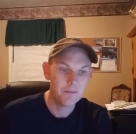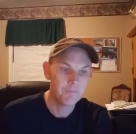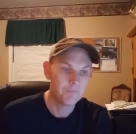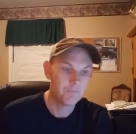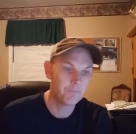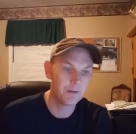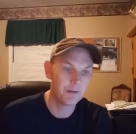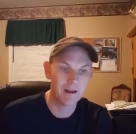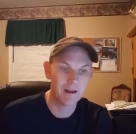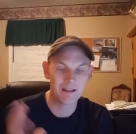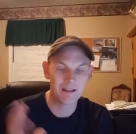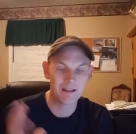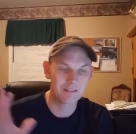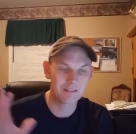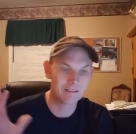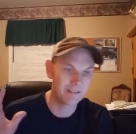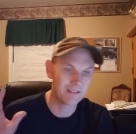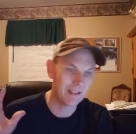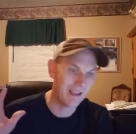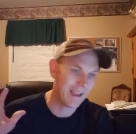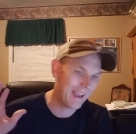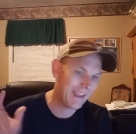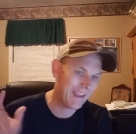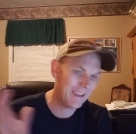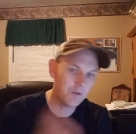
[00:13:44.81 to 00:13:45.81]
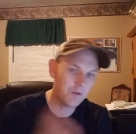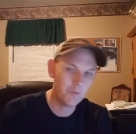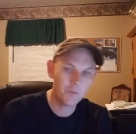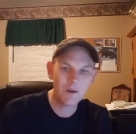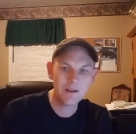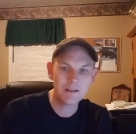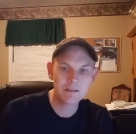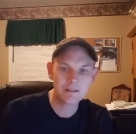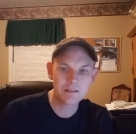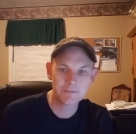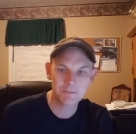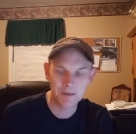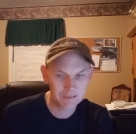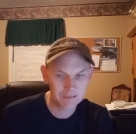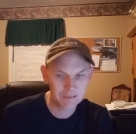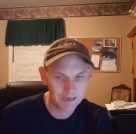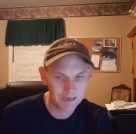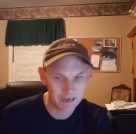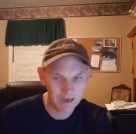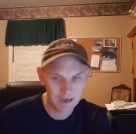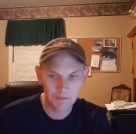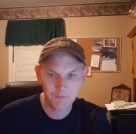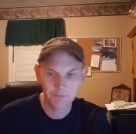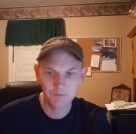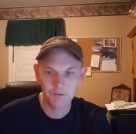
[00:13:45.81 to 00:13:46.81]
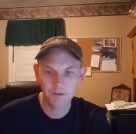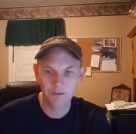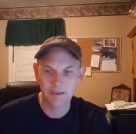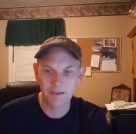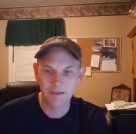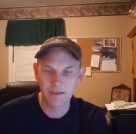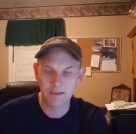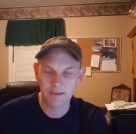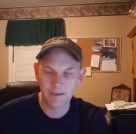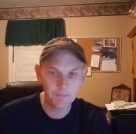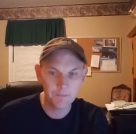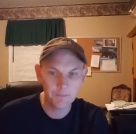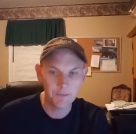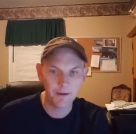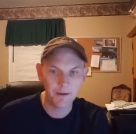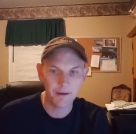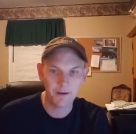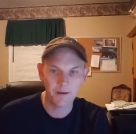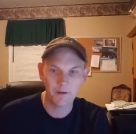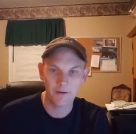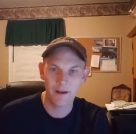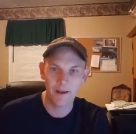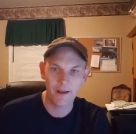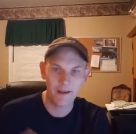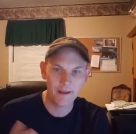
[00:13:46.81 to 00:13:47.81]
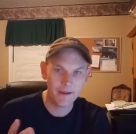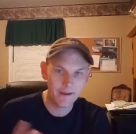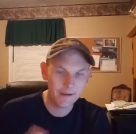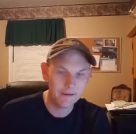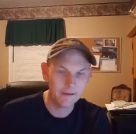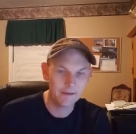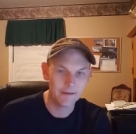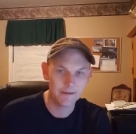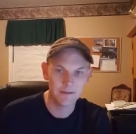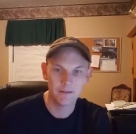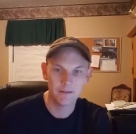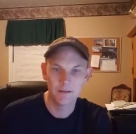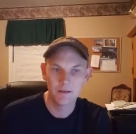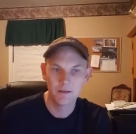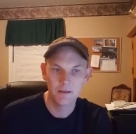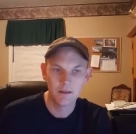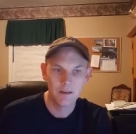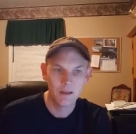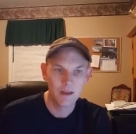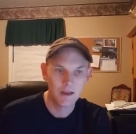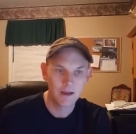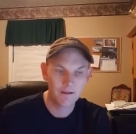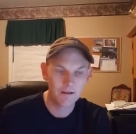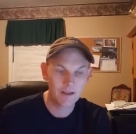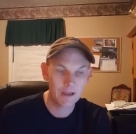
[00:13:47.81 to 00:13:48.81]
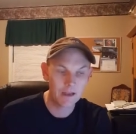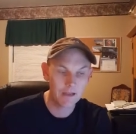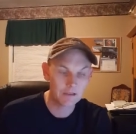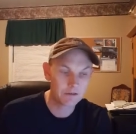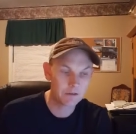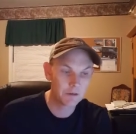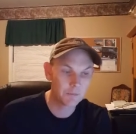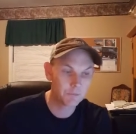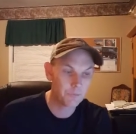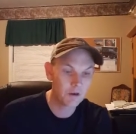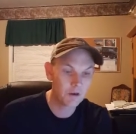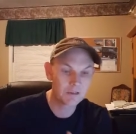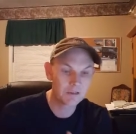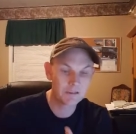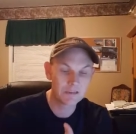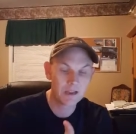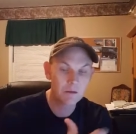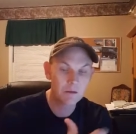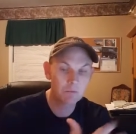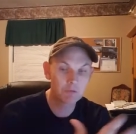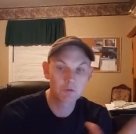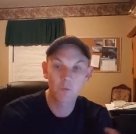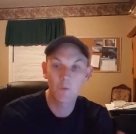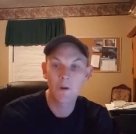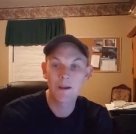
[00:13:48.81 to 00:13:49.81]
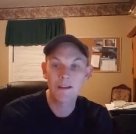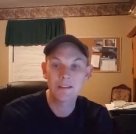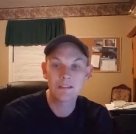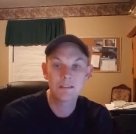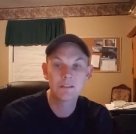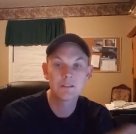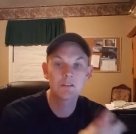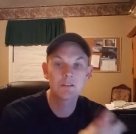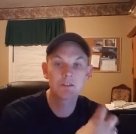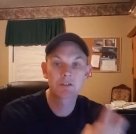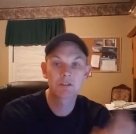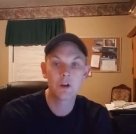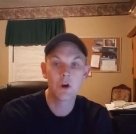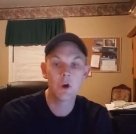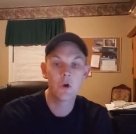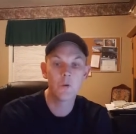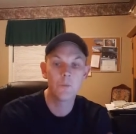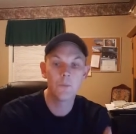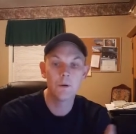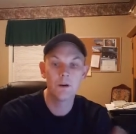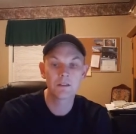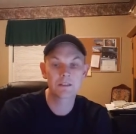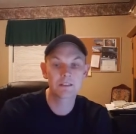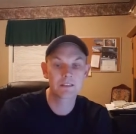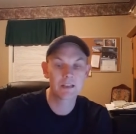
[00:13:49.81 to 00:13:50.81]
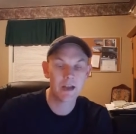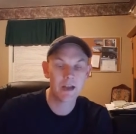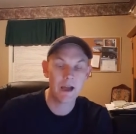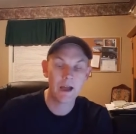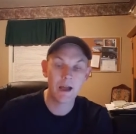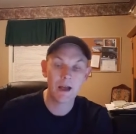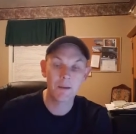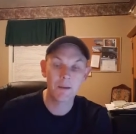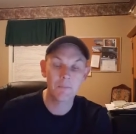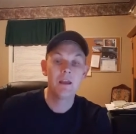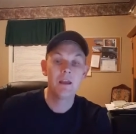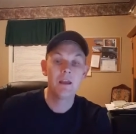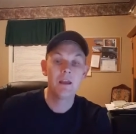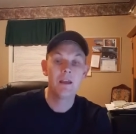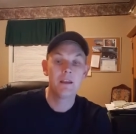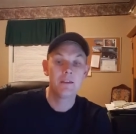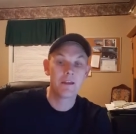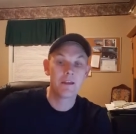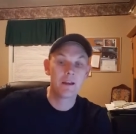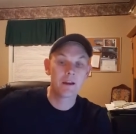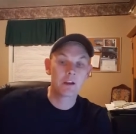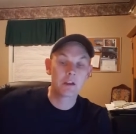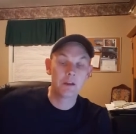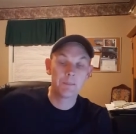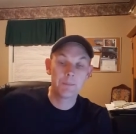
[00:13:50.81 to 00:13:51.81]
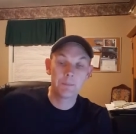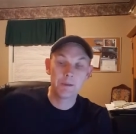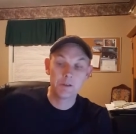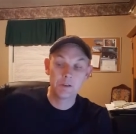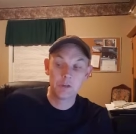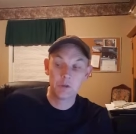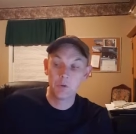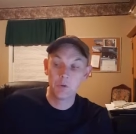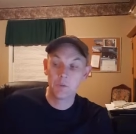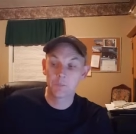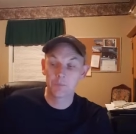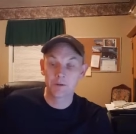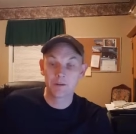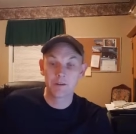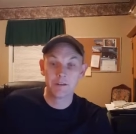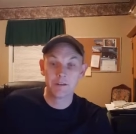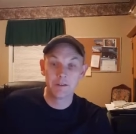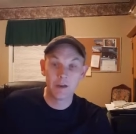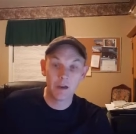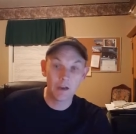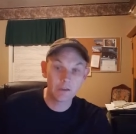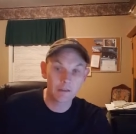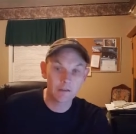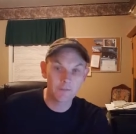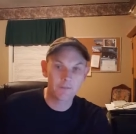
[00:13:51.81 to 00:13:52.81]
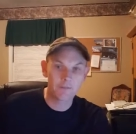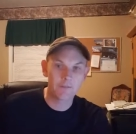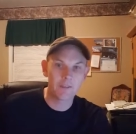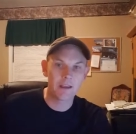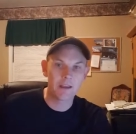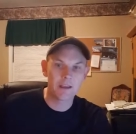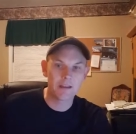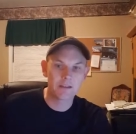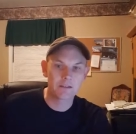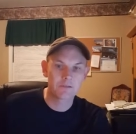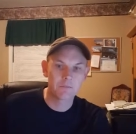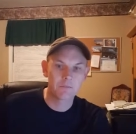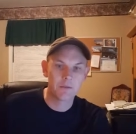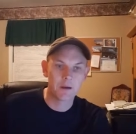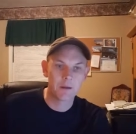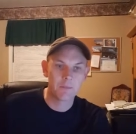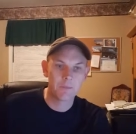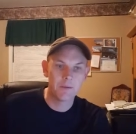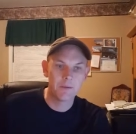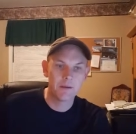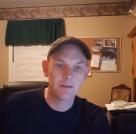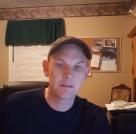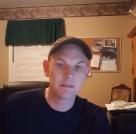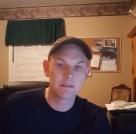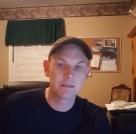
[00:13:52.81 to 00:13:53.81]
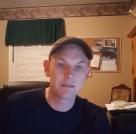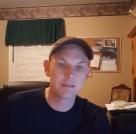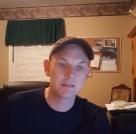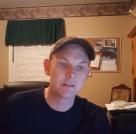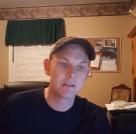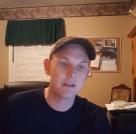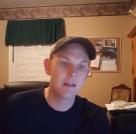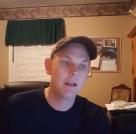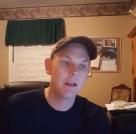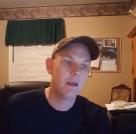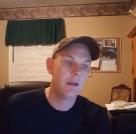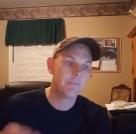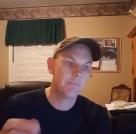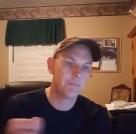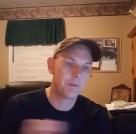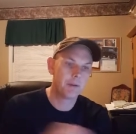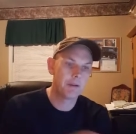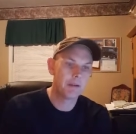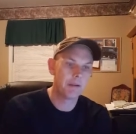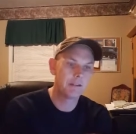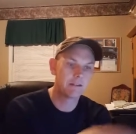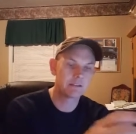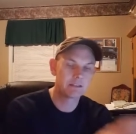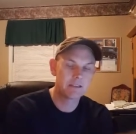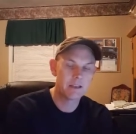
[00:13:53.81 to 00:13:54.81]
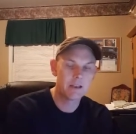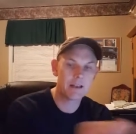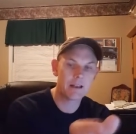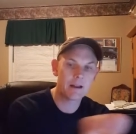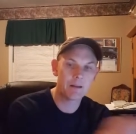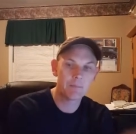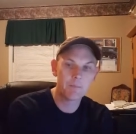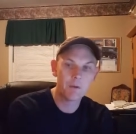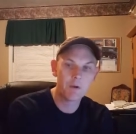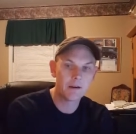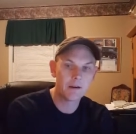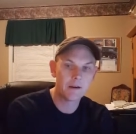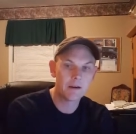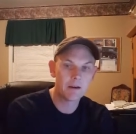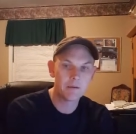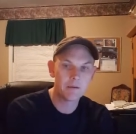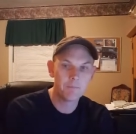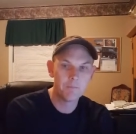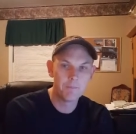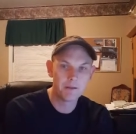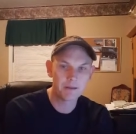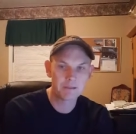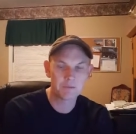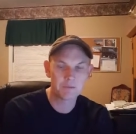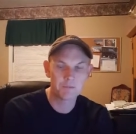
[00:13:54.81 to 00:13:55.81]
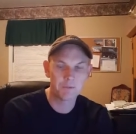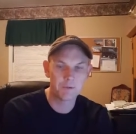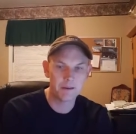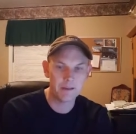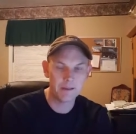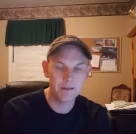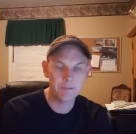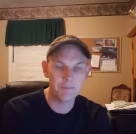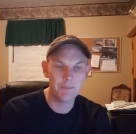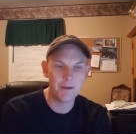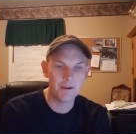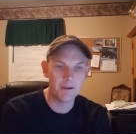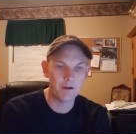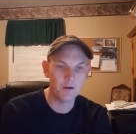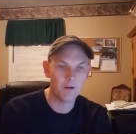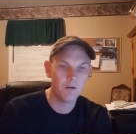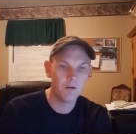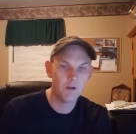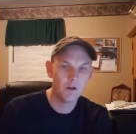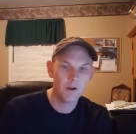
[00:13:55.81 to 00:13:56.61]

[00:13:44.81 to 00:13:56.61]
But I, I hate wasting my time looking at email. I hate it. I got to a point because I was wasting so much time that I could have been doing productive things for my business, but instead I'm over here messing with email.